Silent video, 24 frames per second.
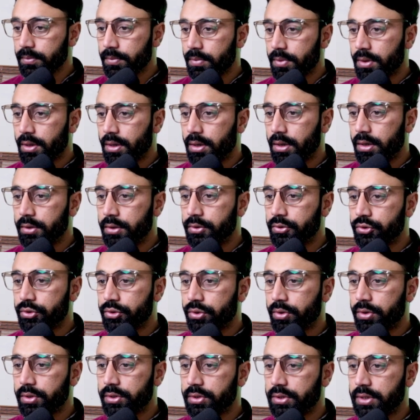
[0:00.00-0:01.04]
Ensure
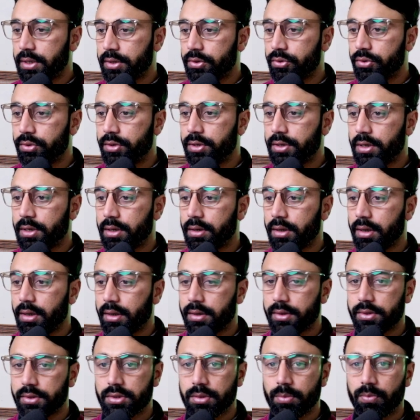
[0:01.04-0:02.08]
that you return a custom
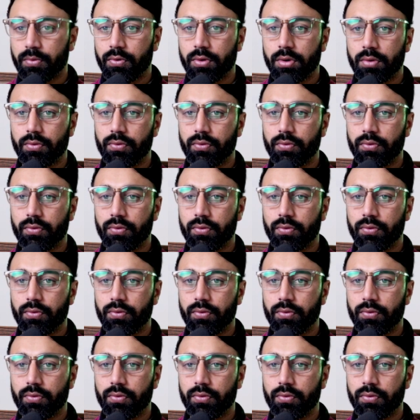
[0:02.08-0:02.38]
404